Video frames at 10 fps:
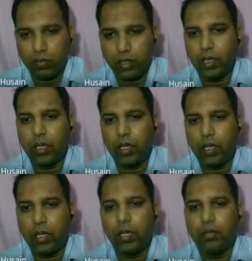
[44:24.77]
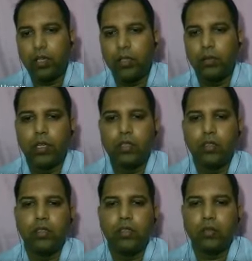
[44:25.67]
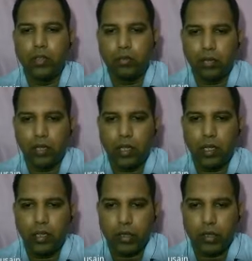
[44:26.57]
very high value, and these individuals are highly